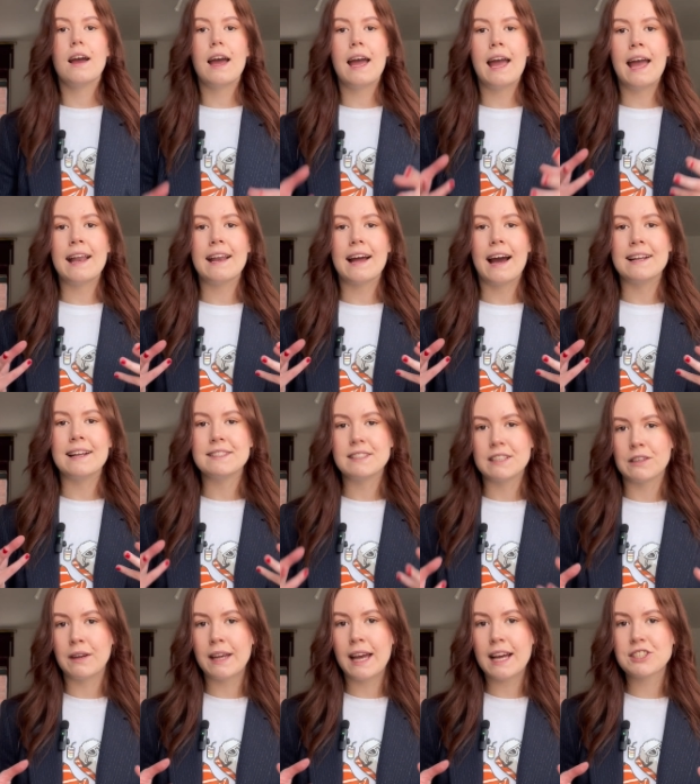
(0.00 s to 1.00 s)
And
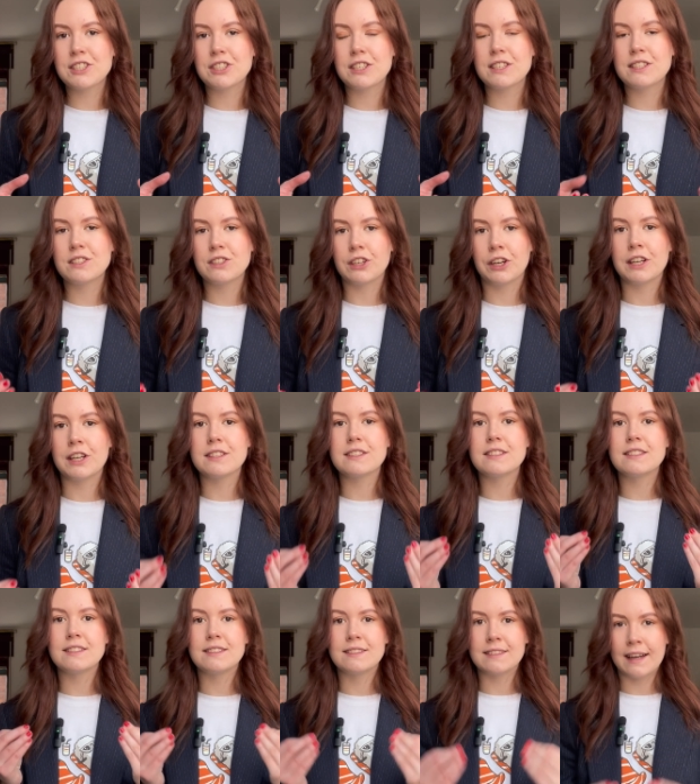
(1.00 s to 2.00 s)
until I actually started
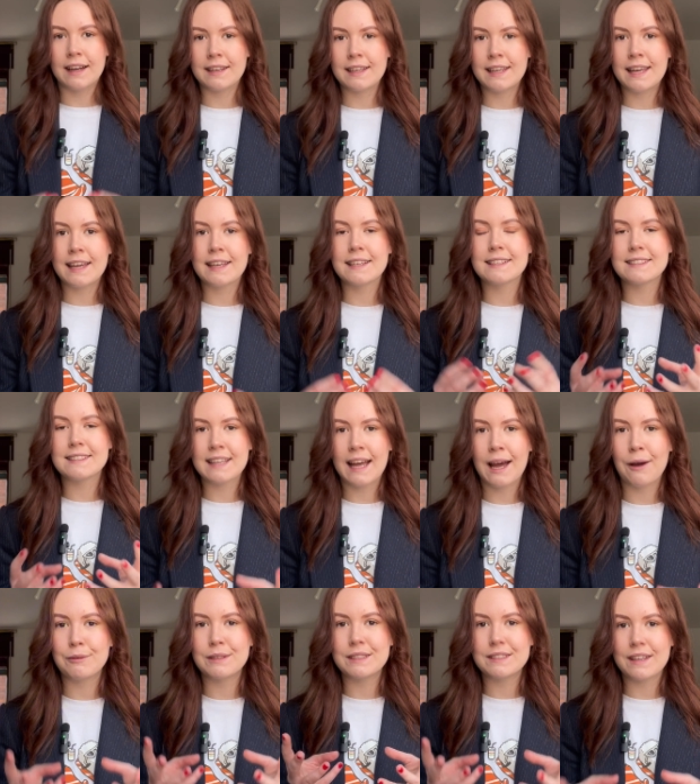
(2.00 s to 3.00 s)
studying
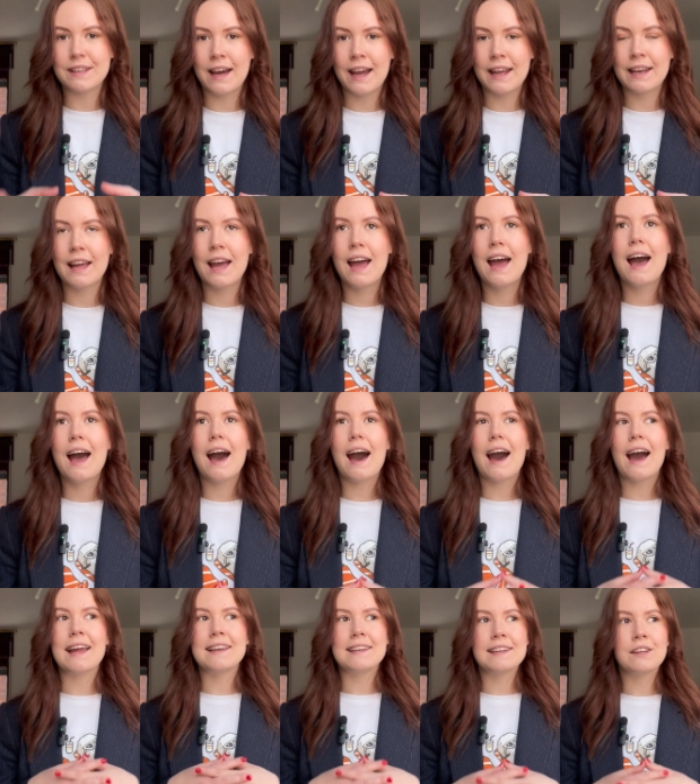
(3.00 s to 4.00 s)
sound design,
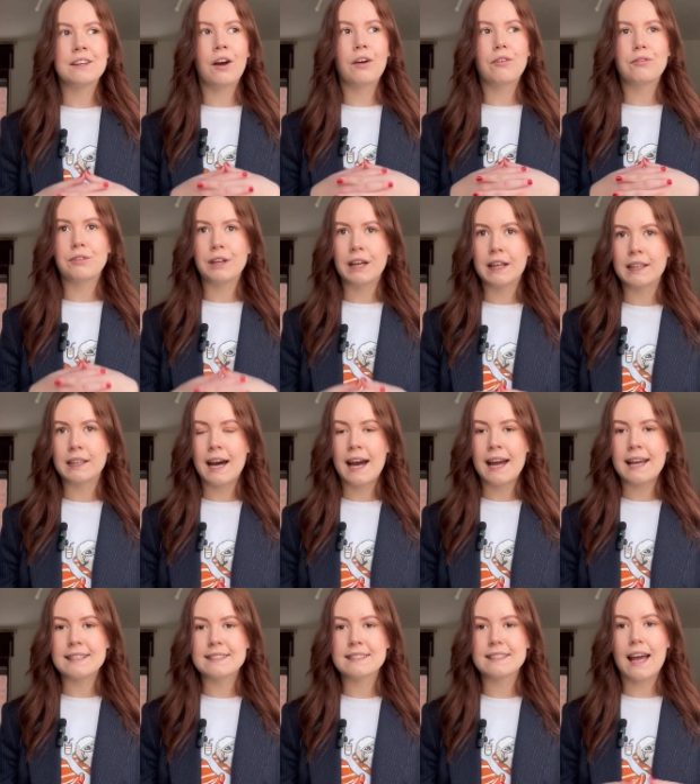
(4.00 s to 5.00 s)
I did not
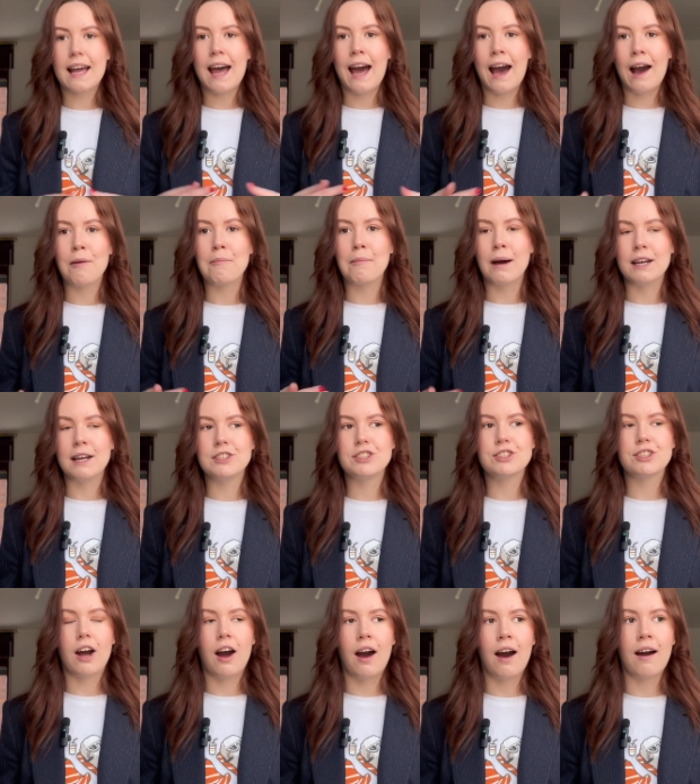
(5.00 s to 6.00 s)
realize how much
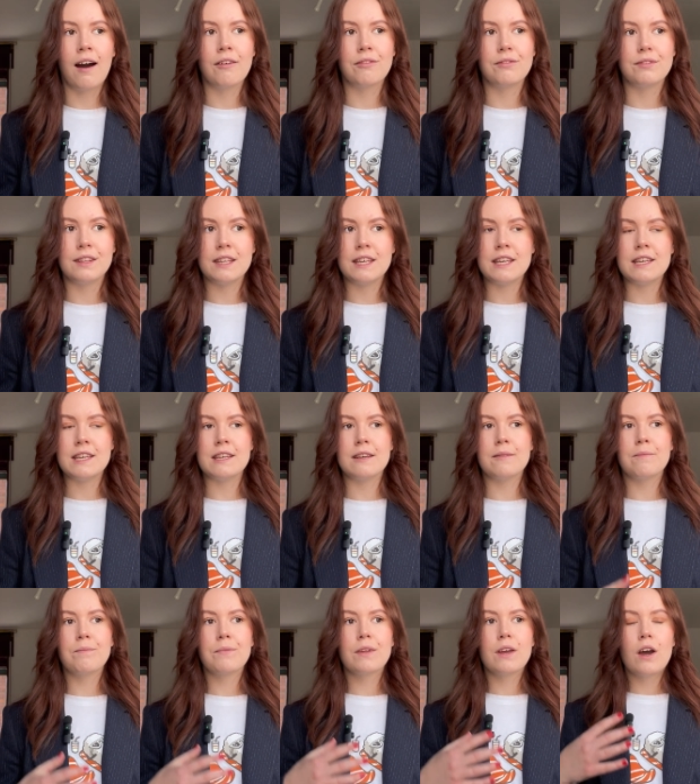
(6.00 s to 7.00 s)
of the
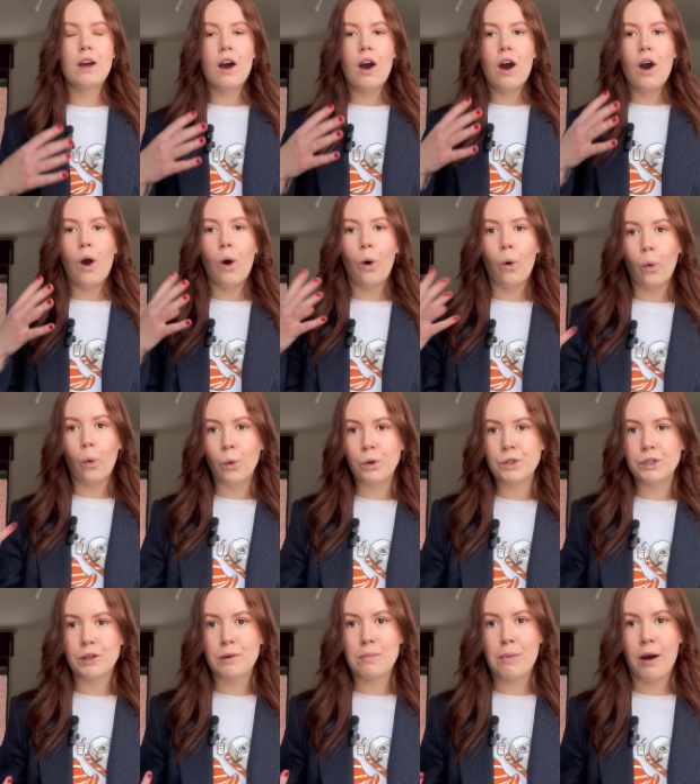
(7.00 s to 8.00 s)

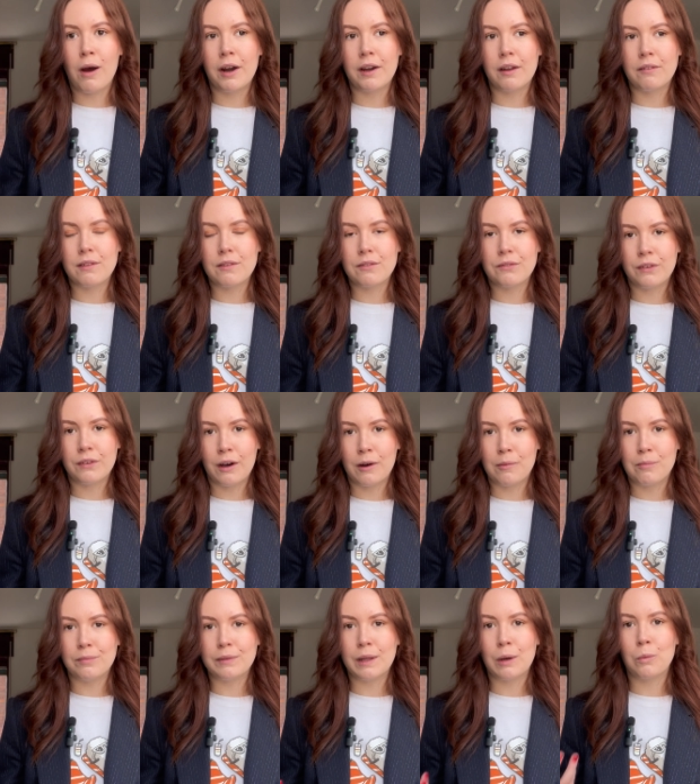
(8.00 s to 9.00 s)
audio part of the
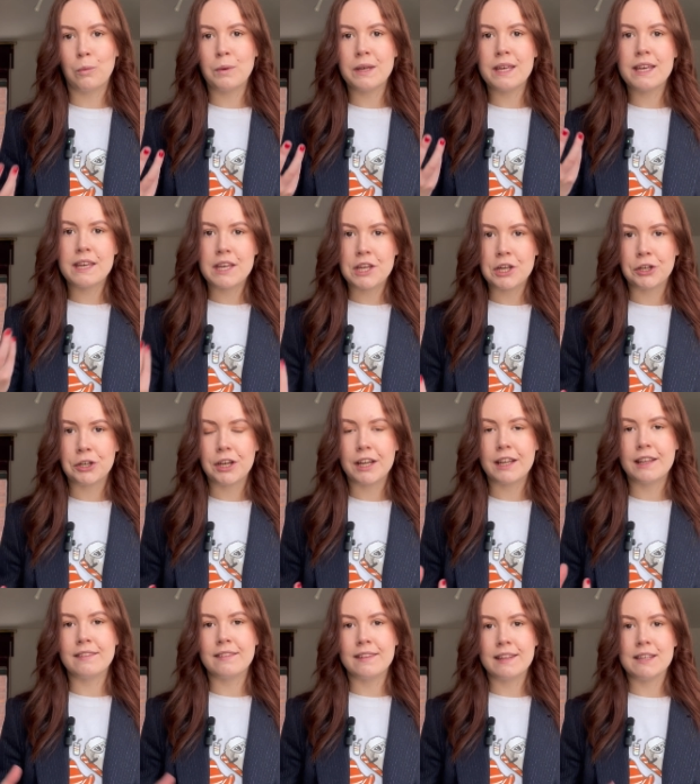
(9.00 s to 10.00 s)
film that we hear
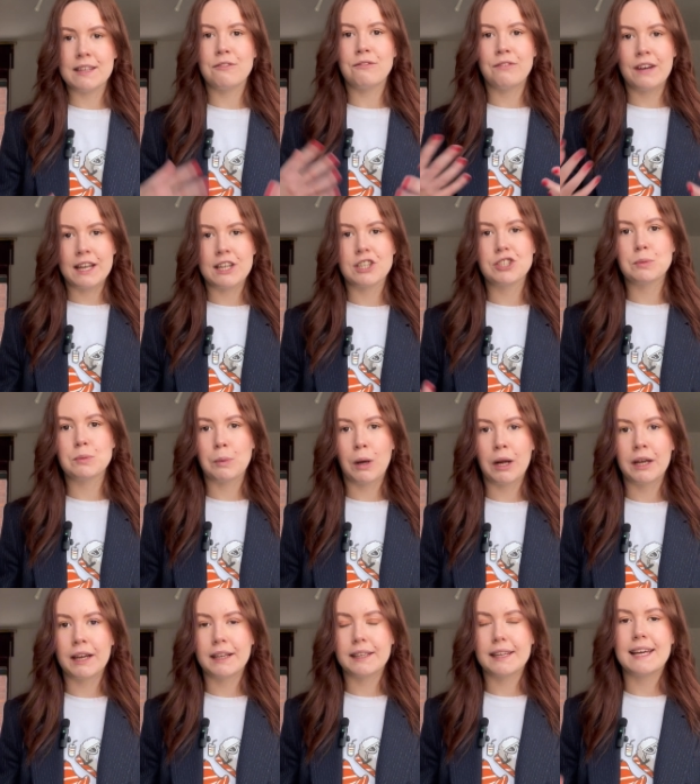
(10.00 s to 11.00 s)
in the finished
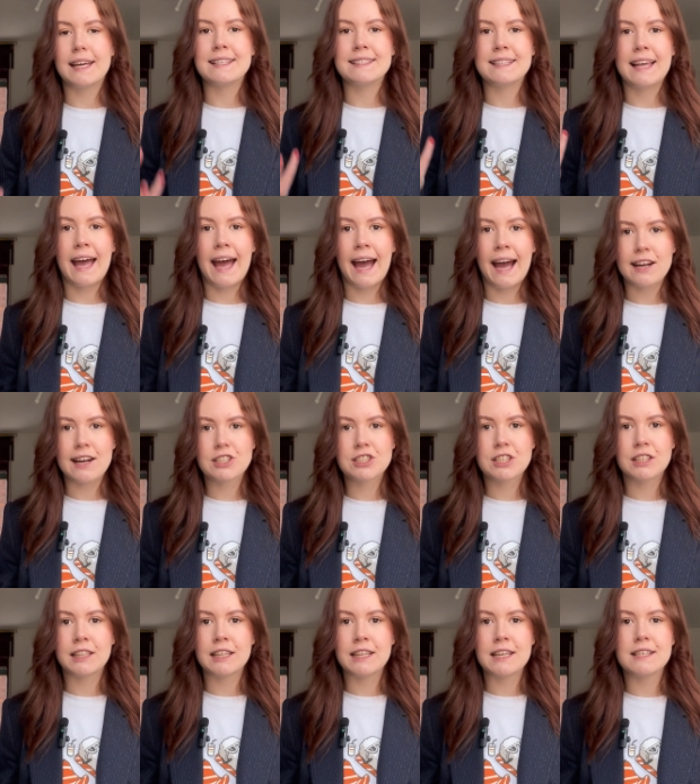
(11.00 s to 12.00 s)
product is
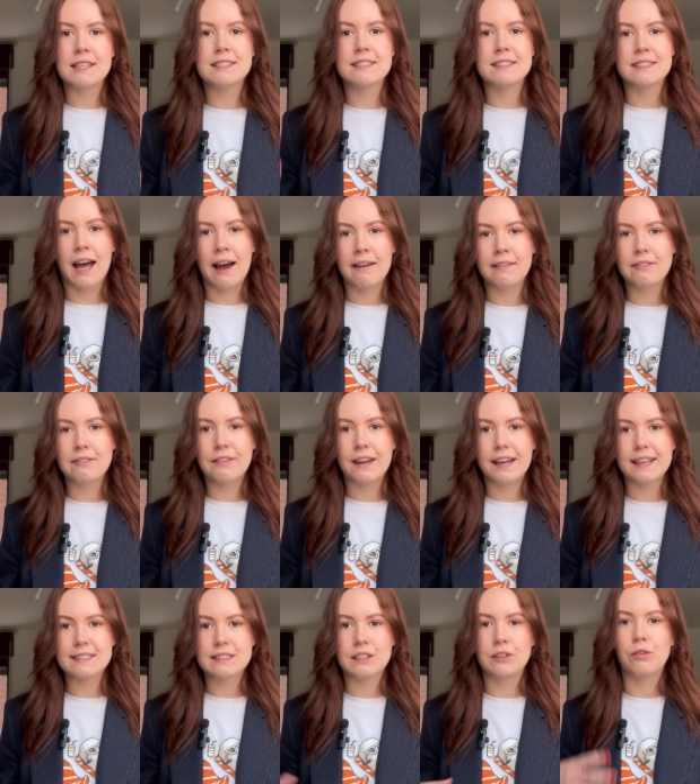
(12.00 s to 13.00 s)
actually sound
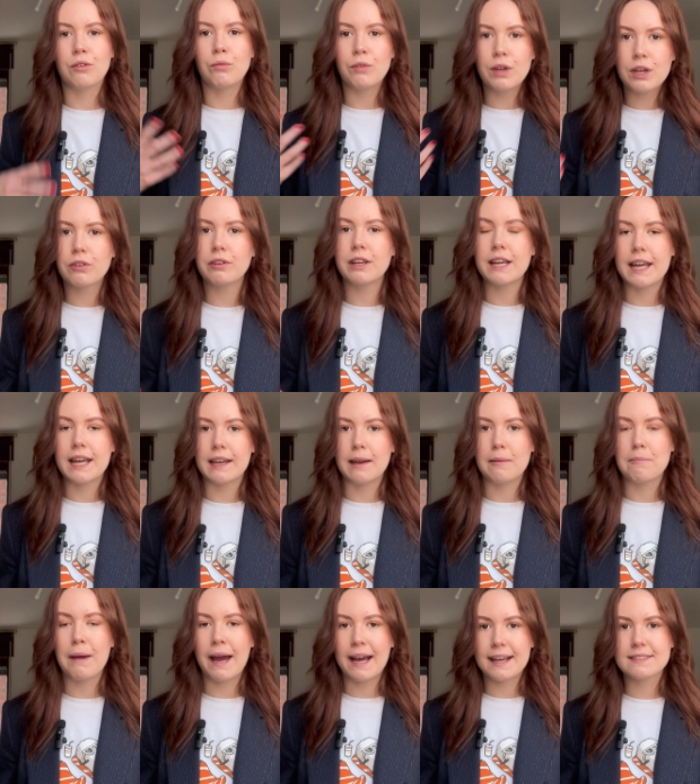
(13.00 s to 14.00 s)
effects that are
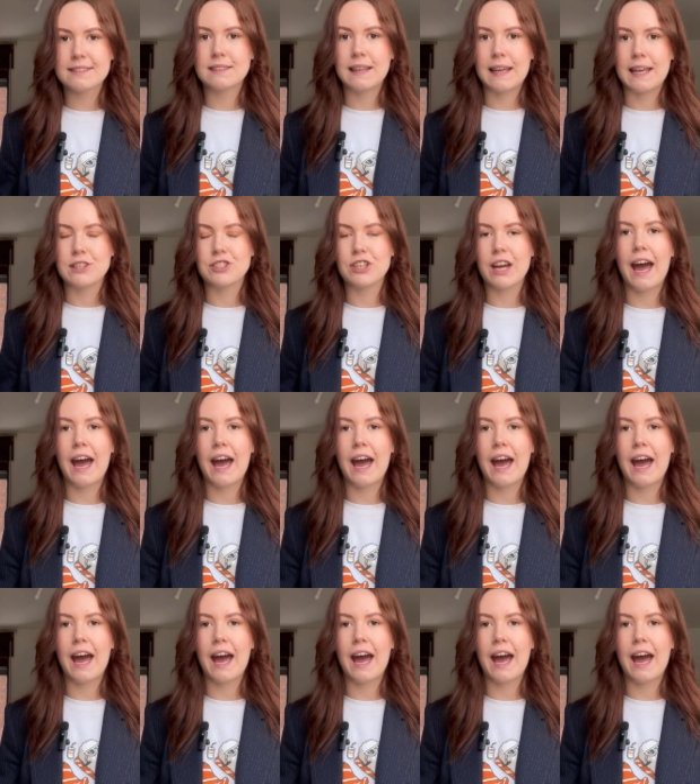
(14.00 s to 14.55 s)
recreated backstage